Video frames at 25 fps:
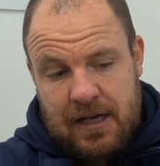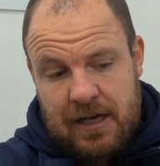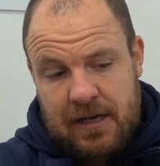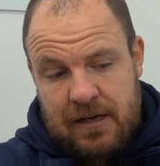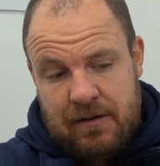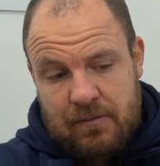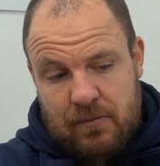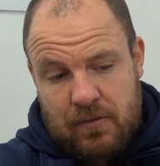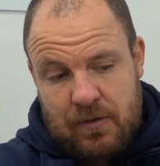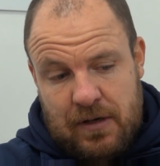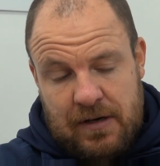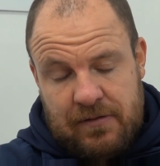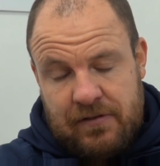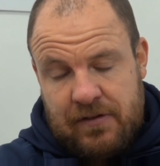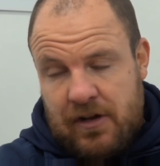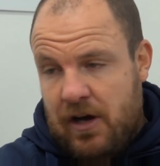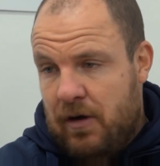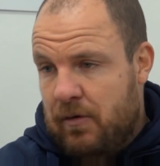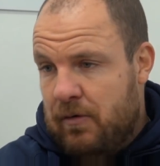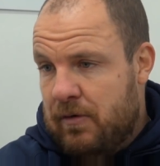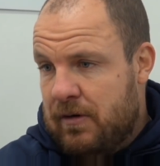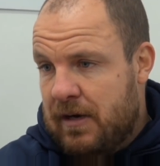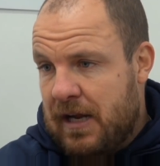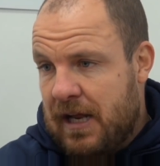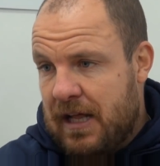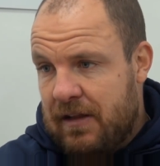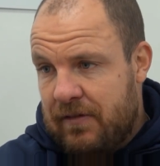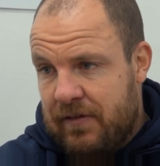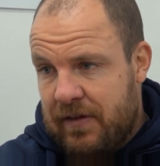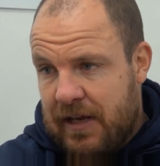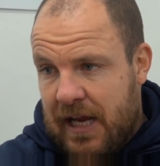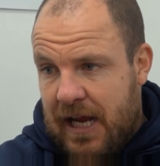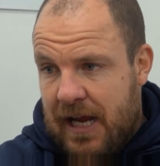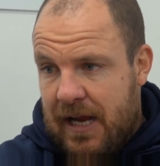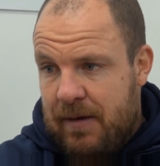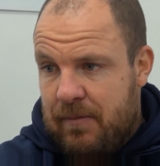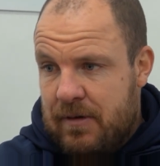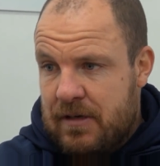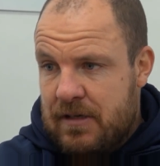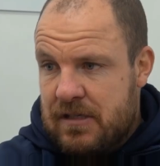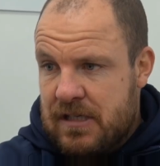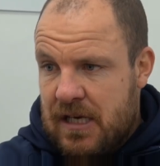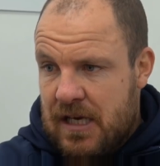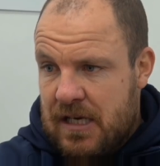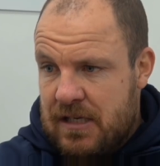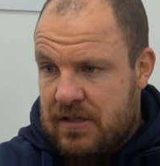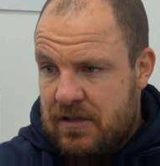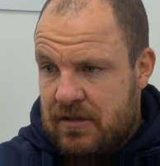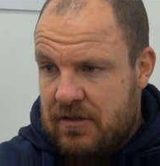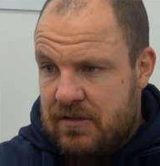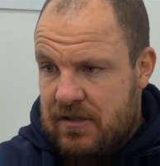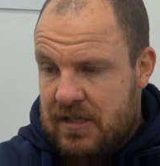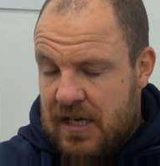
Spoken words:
and we've got one hell of a game on his hands on